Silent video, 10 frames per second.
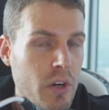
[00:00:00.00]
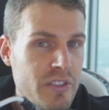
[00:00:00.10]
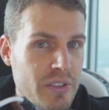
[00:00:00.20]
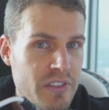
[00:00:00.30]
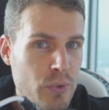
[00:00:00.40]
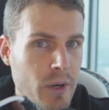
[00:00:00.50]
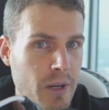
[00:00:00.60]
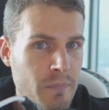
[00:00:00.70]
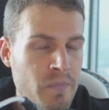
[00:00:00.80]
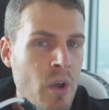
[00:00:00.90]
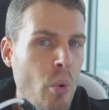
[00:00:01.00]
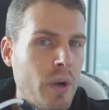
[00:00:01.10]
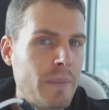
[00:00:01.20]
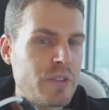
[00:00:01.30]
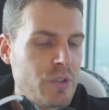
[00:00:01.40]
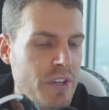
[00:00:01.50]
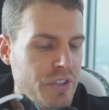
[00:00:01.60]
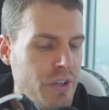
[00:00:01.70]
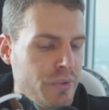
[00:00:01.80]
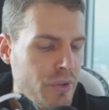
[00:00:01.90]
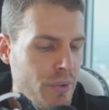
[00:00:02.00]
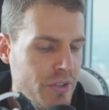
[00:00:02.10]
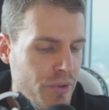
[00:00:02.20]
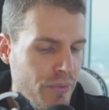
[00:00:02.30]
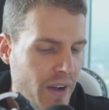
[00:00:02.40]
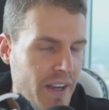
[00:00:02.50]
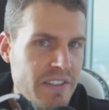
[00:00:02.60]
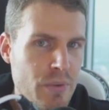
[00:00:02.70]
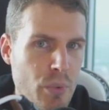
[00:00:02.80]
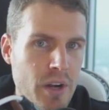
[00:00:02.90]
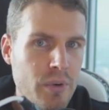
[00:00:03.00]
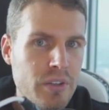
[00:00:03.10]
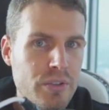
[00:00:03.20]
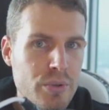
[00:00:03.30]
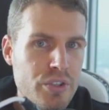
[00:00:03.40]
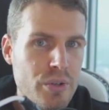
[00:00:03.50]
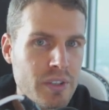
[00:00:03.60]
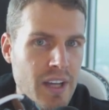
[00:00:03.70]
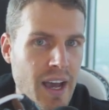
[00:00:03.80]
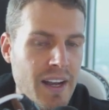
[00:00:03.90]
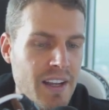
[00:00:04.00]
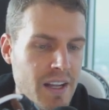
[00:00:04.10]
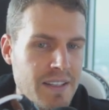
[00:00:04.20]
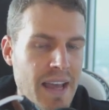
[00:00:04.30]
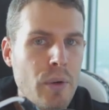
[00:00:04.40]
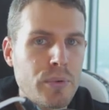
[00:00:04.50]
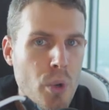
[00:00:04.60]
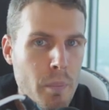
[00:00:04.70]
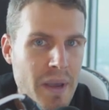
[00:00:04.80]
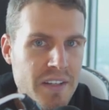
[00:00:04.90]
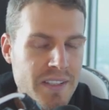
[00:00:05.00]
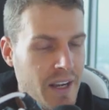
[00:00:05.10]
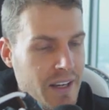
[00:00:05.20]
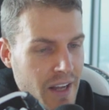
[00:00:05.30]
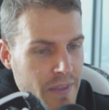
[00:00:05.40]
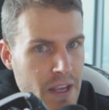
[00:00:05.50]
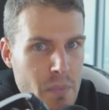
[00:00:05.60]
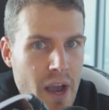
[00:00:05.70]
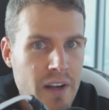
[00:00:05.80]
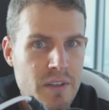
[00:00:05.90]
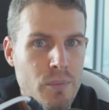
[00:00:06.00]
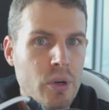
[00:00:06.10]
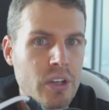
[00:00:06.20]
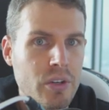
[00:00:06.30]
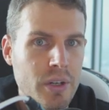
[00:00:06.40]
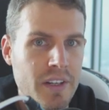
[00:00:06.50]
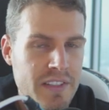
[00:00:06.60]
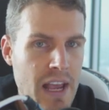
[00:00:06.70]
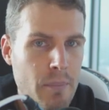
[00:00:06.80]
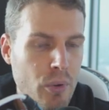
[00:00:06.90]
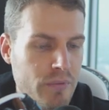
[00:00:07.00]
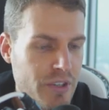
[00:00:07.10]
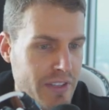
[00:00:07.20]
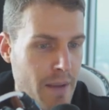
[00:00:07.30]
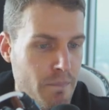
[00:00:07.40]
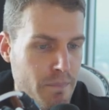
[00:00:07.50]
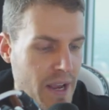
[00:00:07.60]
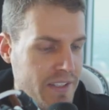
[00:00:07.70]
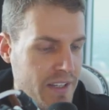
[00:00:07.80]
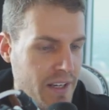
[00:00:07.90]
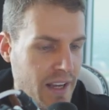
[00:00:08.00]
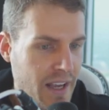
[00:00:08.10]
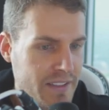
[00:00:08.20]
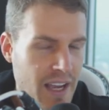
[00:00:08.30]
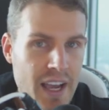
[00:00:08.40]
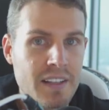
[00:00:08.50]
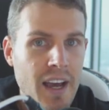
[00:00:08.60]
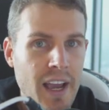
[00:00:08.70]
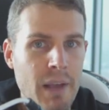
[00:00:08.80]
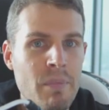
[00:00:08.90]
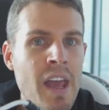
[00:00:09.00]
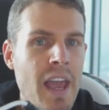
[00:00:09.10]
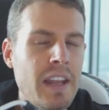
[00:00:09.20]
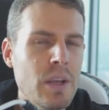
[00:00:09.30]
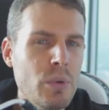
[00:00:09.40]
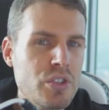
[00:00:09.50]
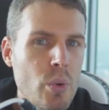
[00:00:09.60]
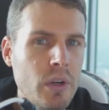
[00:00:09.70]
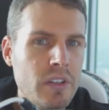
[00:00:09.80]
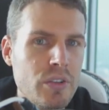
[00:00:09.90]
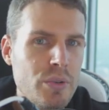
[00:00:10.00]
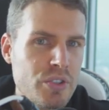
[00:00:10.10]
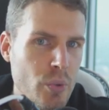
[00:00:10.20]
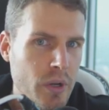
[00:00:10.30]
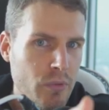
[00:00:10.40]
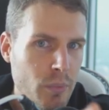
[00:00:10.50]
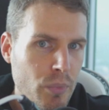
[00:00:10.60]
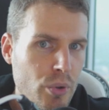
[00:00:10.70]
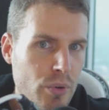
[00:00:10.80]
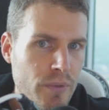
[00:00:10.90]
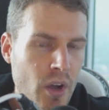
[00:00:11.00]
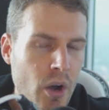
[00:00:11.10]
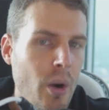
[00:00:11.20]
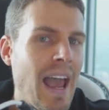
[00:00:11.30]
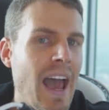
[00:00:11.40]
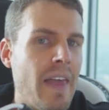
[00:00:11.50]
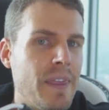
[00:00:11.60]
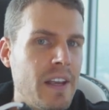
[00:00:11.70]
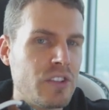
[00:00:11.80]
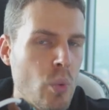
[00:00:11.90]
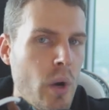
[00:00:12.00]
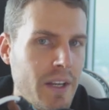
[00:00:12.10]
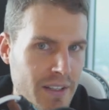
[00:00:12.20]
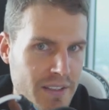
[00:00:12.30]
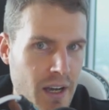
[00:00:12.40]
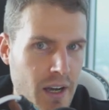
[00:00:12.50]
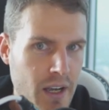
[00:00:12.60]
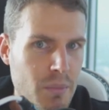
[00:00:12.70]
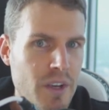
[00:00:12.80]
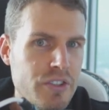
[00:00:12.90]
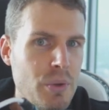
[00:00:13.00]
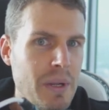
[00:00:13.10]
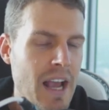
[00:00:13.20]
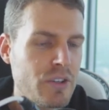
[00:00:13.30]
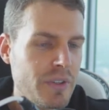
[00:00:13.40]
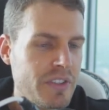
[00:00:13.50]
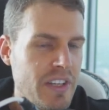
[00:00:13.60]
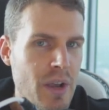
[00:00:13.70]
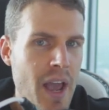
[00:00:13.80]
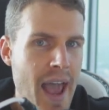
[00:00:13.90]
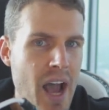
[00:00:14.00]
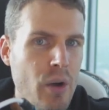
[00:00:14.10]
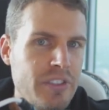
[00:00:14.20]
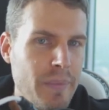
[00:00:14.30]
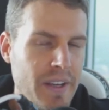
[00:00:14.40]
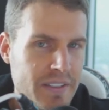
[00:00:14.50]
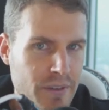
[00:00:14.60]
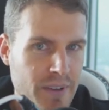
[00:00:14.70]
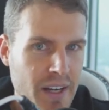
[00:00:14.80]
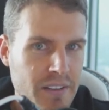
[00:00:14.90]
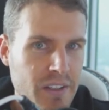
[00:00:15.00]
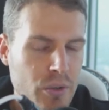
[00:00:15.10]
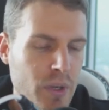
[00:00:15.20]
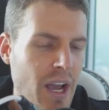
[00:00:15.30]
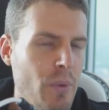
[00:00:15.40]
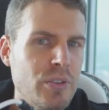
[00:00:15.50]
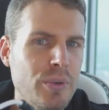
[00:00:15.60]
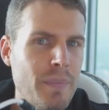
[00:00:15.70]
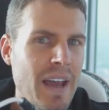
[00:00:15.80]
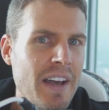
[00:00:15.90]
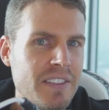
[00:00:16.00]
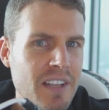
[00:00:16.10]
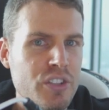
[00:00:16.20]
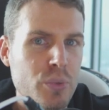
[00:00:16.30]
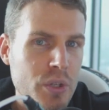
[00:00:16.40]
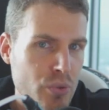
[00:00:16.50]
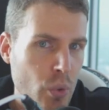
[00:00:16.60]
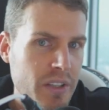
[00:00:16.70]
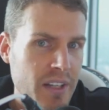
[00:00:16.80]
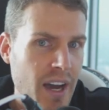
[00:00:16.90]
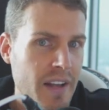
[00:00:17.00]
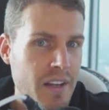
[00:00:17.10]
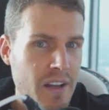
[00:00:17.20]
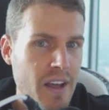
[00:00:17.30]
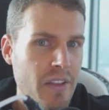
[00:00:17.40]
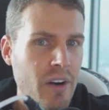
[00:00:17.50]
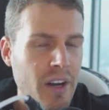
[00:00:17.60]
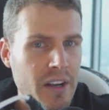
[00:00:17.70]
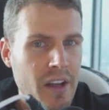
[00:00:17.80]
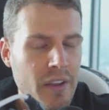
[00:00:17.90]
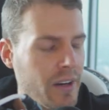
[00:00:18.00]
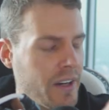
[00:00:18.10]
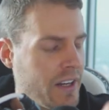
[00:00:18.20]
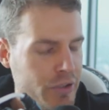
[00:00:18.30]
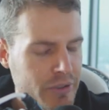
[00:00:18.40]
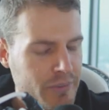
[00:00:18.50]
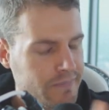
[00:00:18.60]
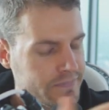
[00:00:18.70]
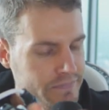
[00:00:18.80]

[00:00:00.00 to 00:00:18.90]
works or doesn't work. What I'm suggesting you do is you find some way to reduce your diet down to a baseline. And I think mine is a pretty good example of just a basic as heck diet. And then what you want to do is you want to remove or add things one at a time so you can actually see how something's affecting you. What I would do in the past is I switched one diet, then another, and another, and it's just